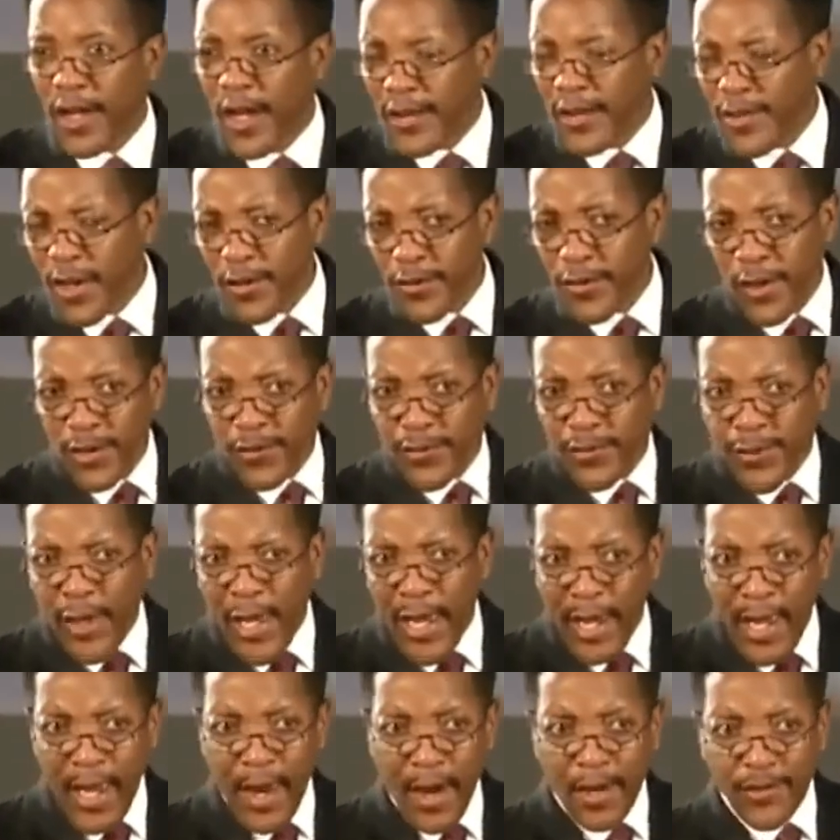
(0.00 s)
to, to, to
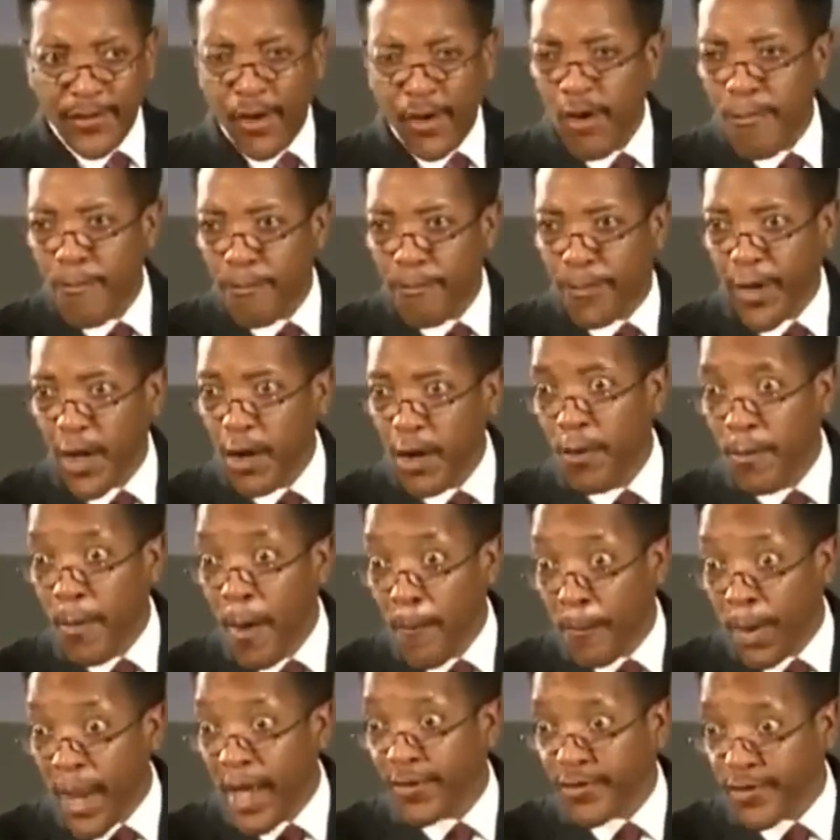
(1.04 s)
sit in a certain pew,
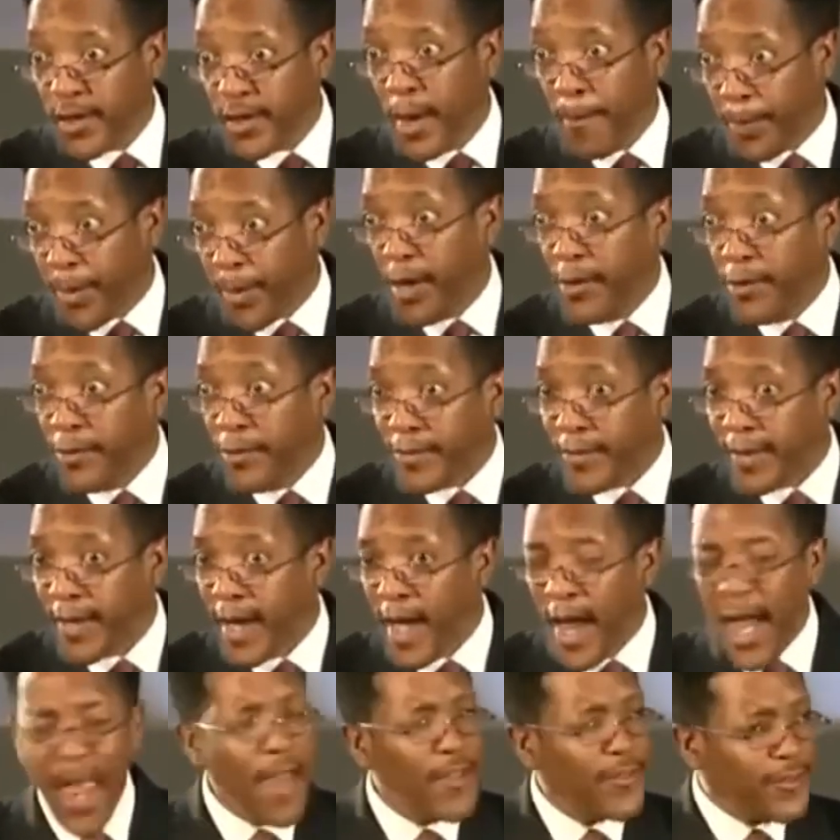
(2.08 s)
place in the pew.
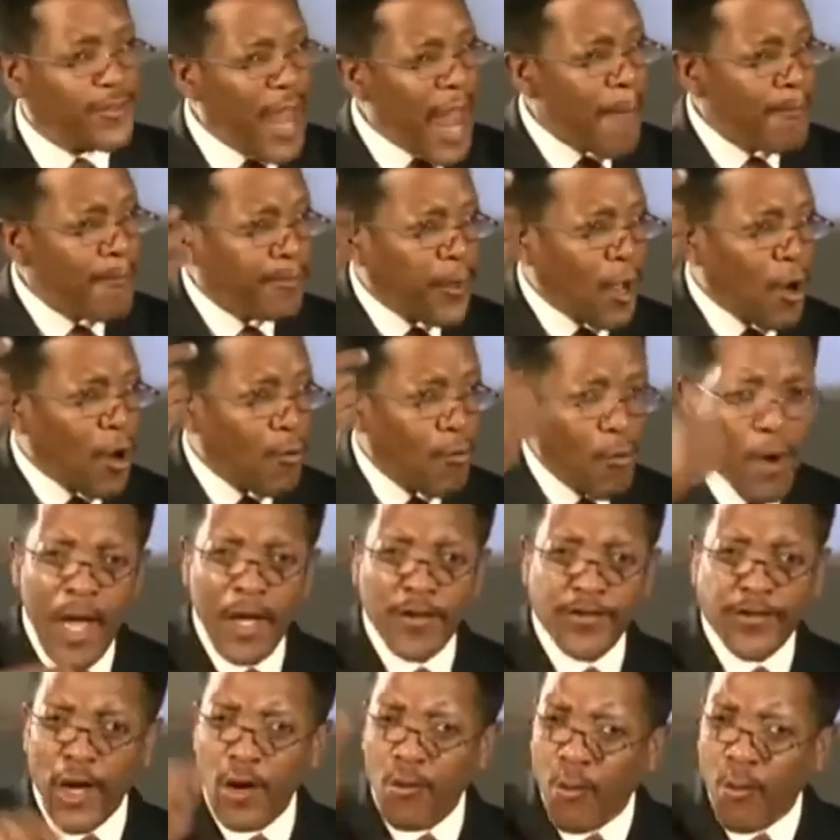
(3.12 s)
Is that the
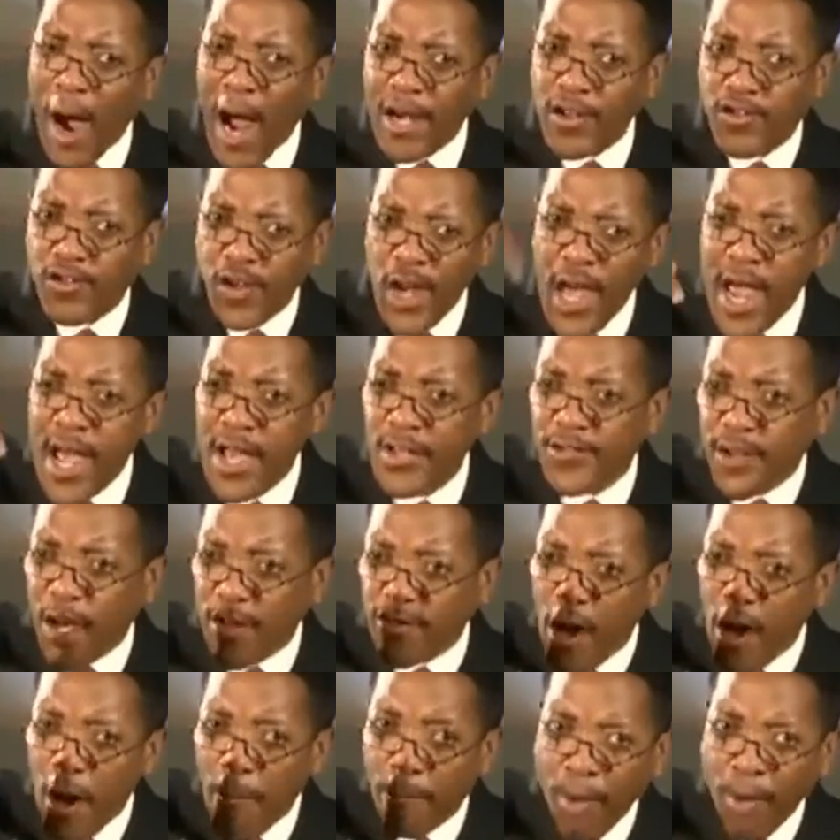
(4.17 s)
reason why
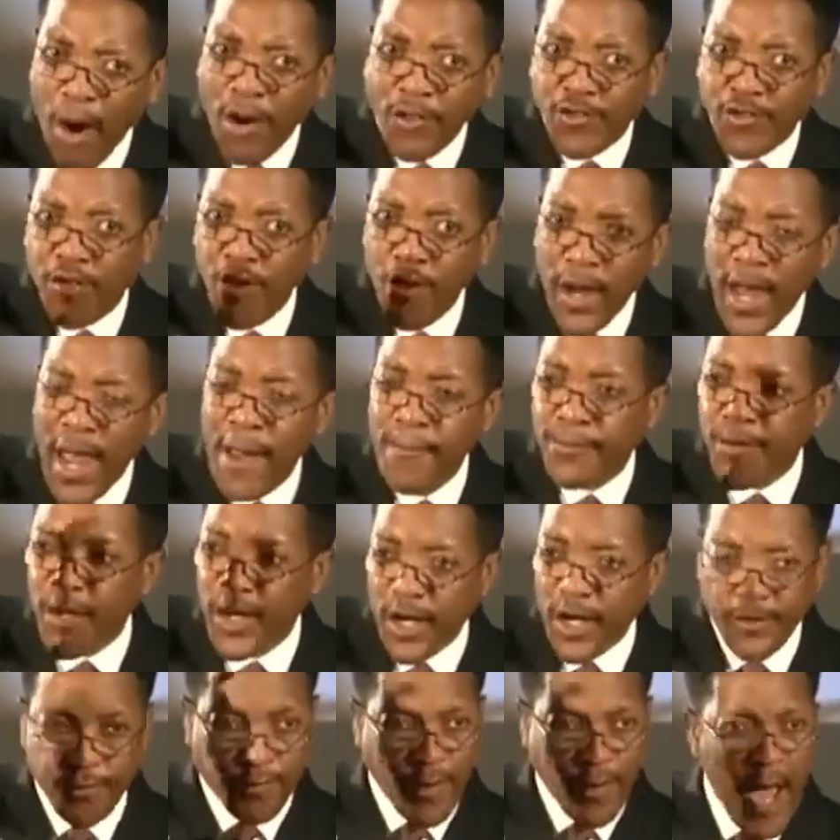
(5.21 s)
Jesus brought you
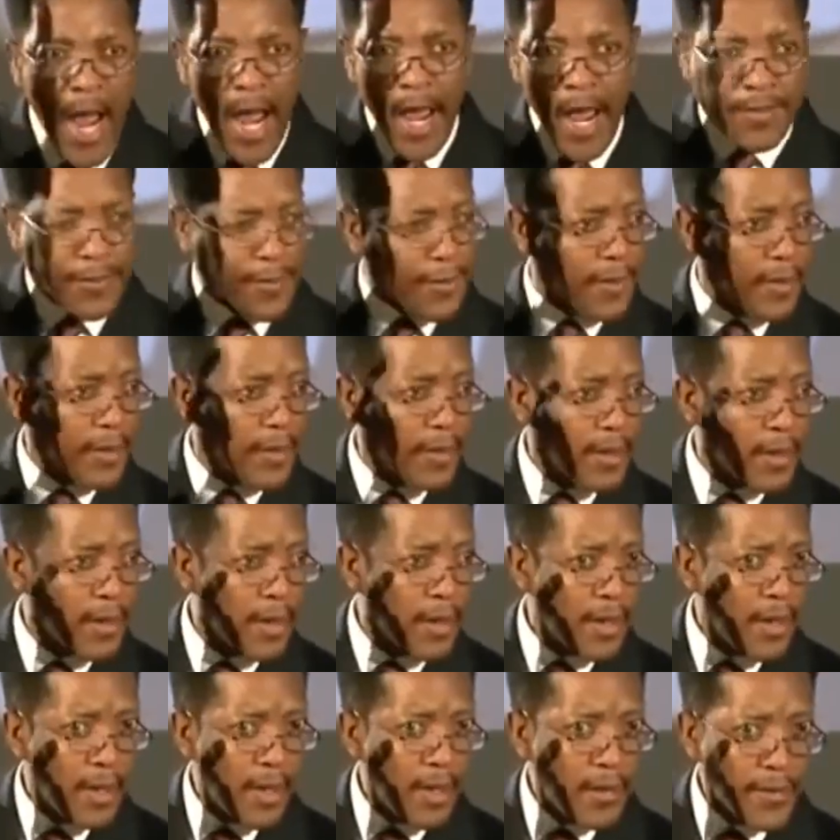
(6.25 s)
into this faith?
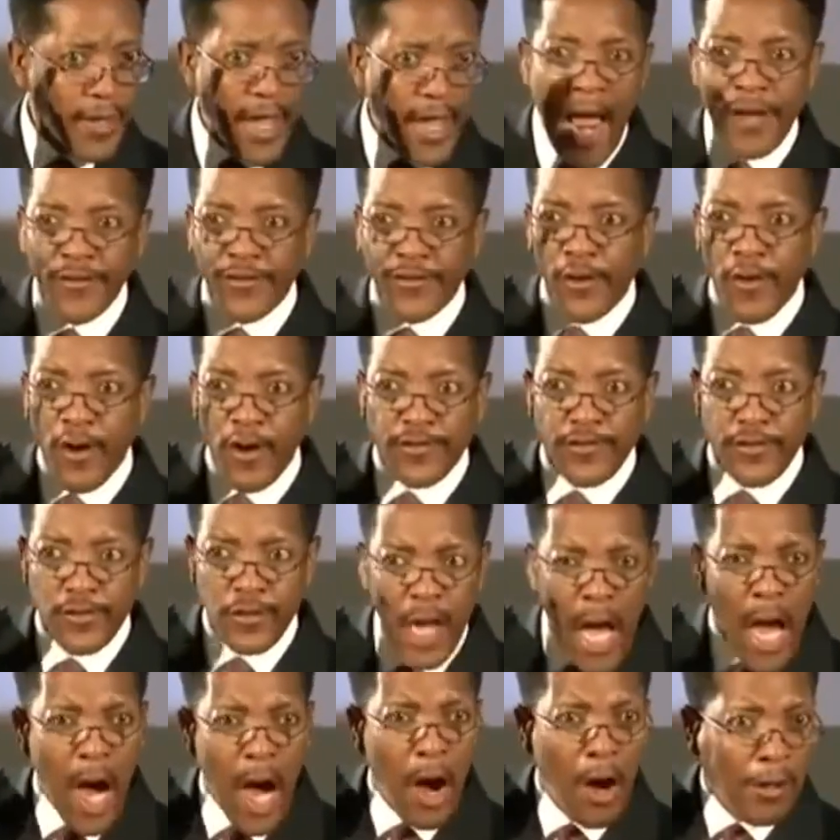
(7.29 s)
The answer is
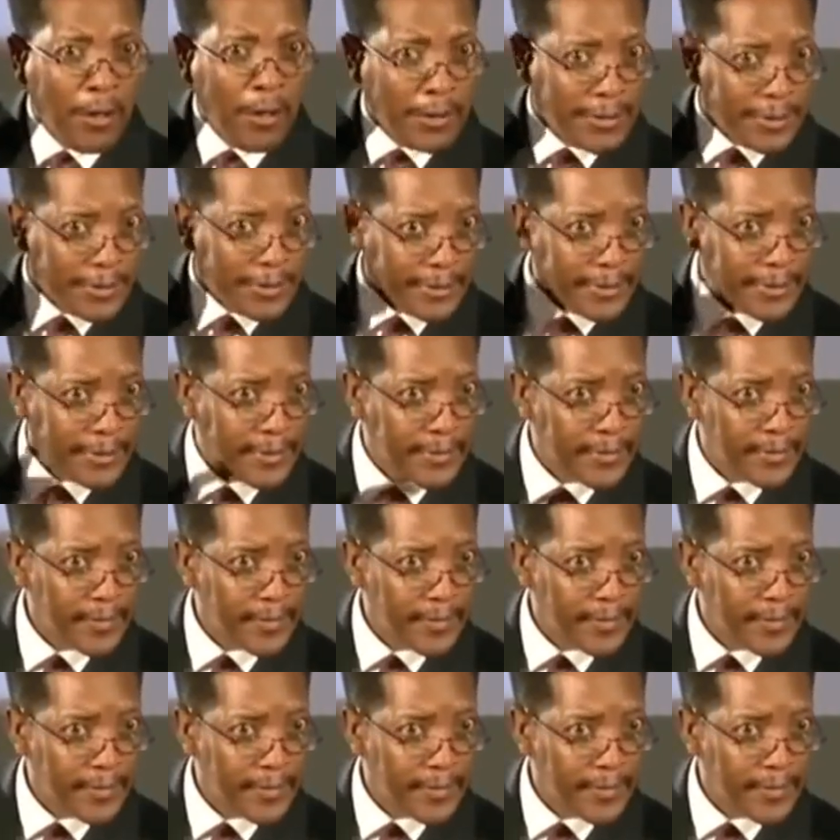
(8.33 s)
no.